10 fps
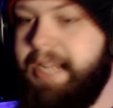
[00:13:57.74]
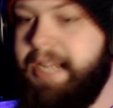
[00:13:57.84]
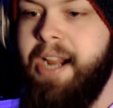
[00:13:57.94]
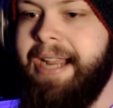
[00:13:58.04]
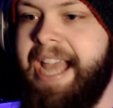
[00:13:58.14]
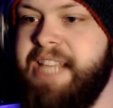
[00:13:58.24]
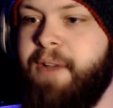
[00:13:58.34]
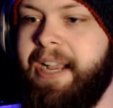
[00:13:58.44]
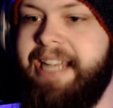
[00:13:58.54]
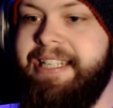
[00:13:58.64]
Derek got his
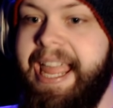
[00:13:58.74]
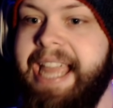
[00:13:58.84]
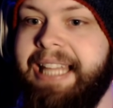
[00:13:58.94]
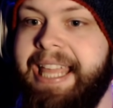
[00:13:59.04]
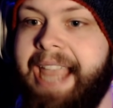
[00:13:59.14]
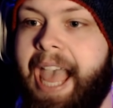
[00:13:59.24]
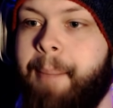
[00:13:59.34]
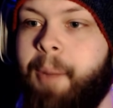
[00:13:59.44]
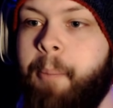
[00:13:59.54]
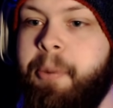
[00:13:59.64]
fucking dangling
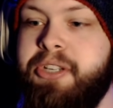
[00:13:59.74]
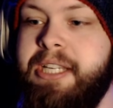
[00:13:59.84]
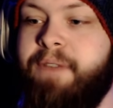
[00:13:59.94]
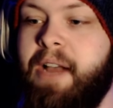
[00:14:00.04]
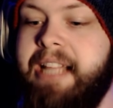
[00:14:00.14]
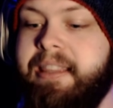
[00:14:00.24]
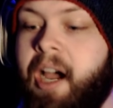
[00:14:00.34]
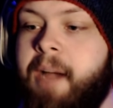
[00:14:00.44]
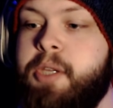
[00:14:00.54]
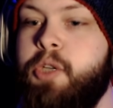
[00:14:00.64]
out, bro, pushing his fucking
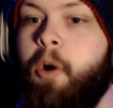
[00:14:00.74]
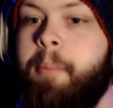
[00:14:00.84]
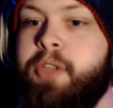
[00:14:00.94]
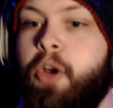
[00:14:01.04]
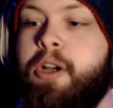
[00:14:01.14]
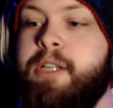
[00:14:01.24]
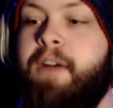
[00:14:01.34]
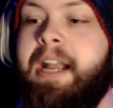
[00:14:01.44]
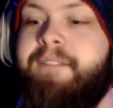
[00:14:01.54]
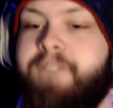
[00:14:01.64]
thumbs into a berserker's
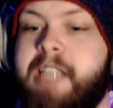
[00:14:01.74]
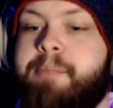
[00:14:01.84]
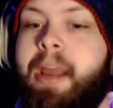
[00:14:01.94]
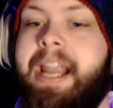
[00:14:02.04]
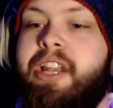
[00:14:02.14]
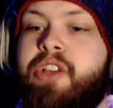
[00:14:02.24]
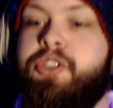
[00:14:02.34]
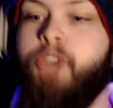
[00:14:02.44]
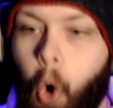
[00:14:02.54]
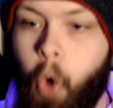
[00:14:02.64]
fucking face, breaking the
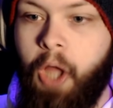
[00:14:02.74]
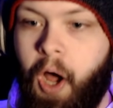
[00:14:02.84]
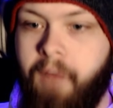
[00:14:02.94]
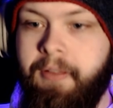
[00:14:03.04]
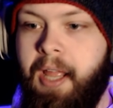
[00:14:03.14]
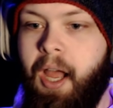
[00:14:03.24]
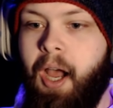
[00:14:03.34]
skull off.